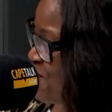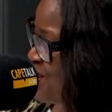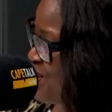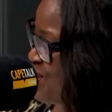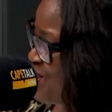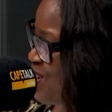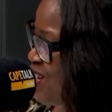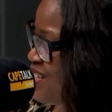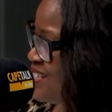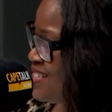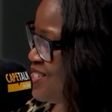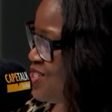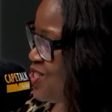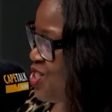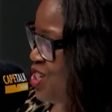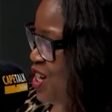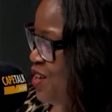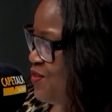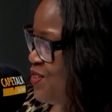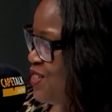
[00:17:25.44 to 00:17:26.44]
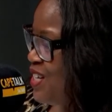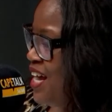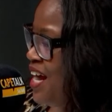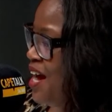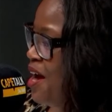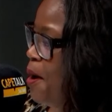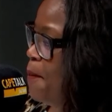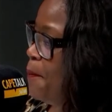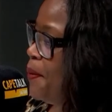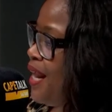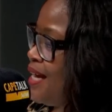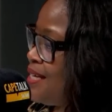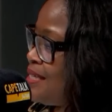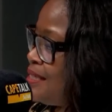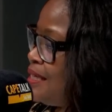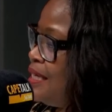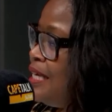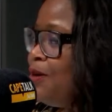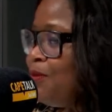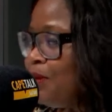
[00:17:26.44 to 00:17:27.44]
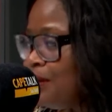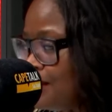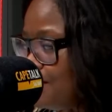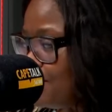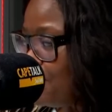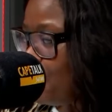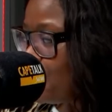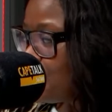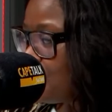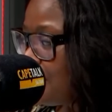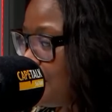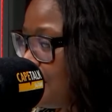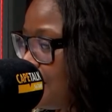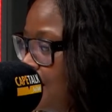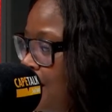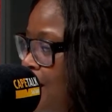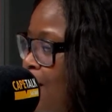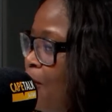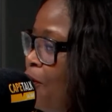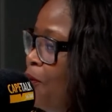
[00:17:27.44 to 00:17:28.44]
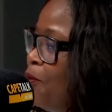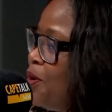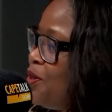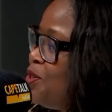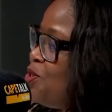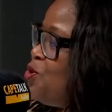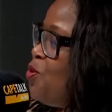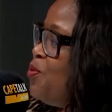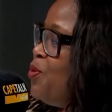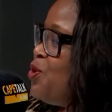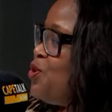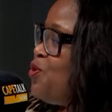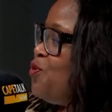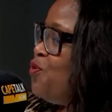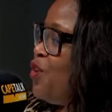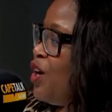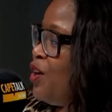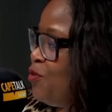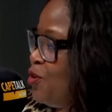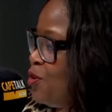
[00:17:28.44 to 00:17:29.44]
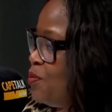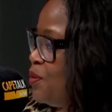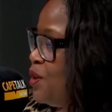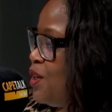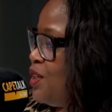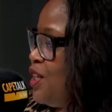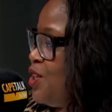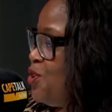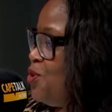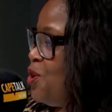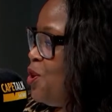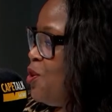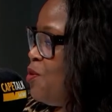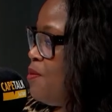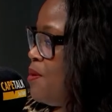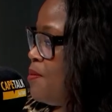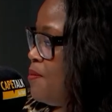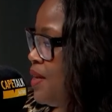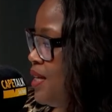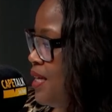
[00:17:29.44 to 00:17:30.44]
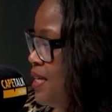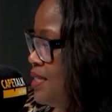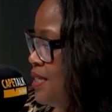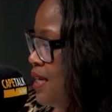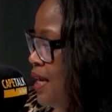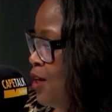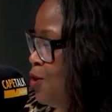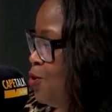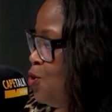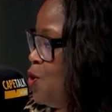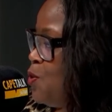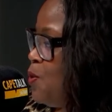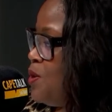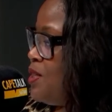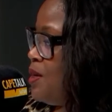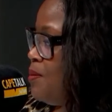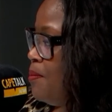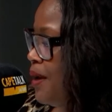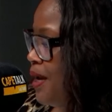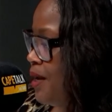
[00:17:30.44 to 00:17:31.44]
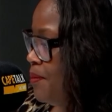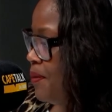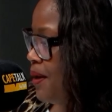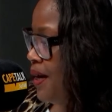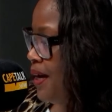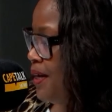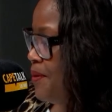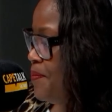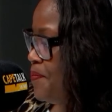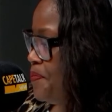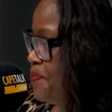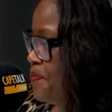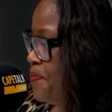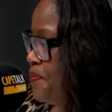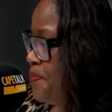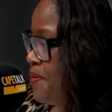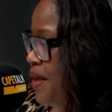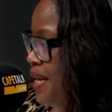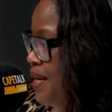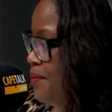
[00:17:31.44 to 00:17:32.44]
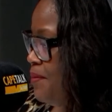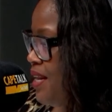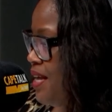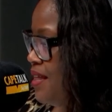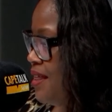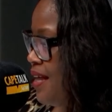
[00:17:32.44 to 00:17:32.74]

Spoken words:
restaurants and chefs? Plus, equally importantly, what is your most favorite meal that you can remember eating, and who was it made by? Many